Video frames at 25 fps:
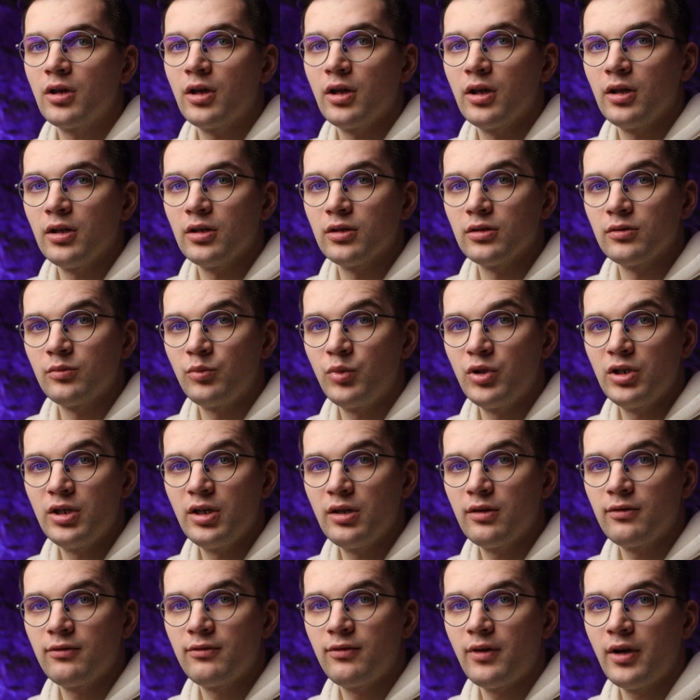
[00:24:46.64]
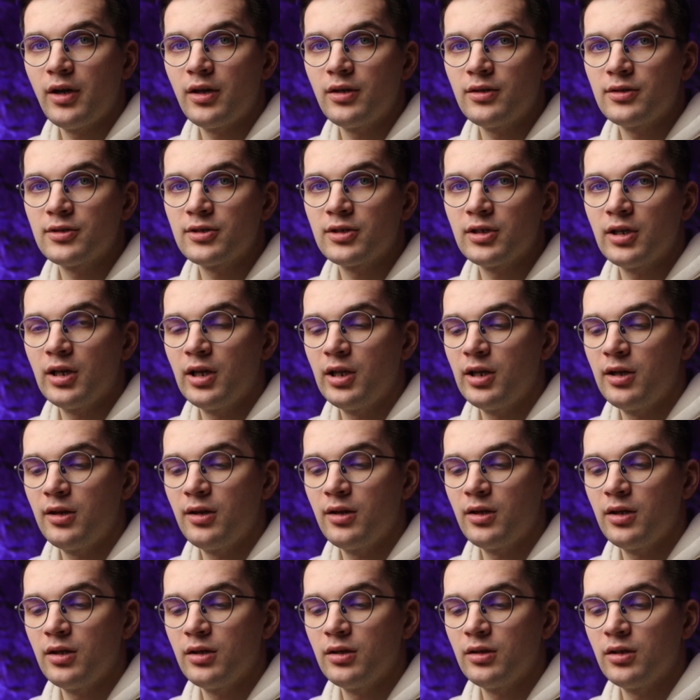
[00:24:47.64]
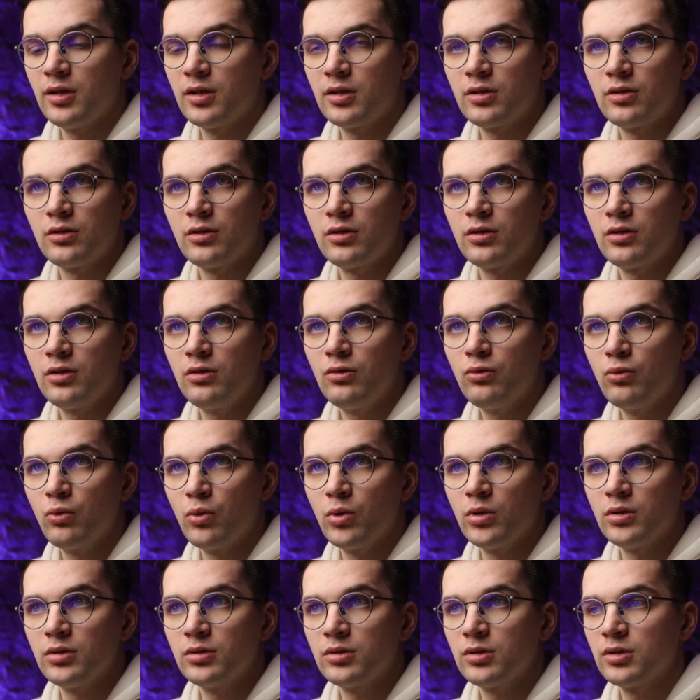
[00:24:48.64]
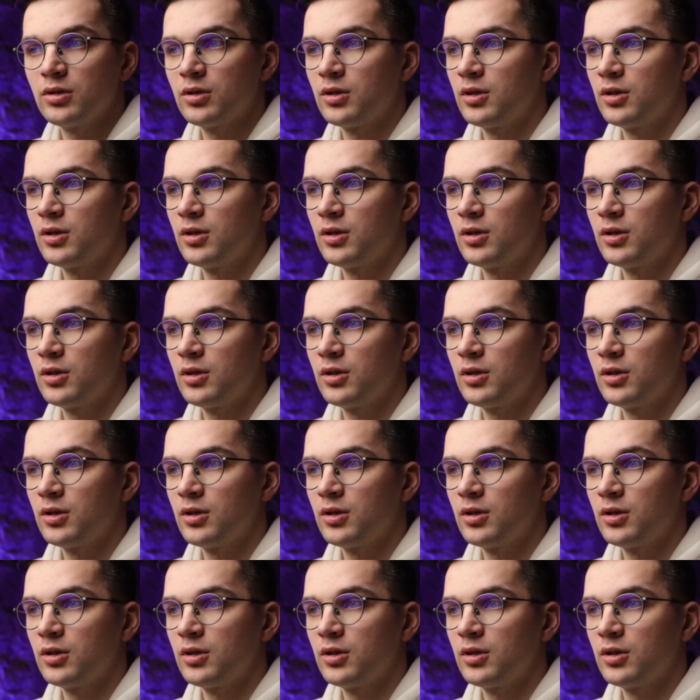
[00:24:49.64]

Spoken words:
and PDF files, anything that you want.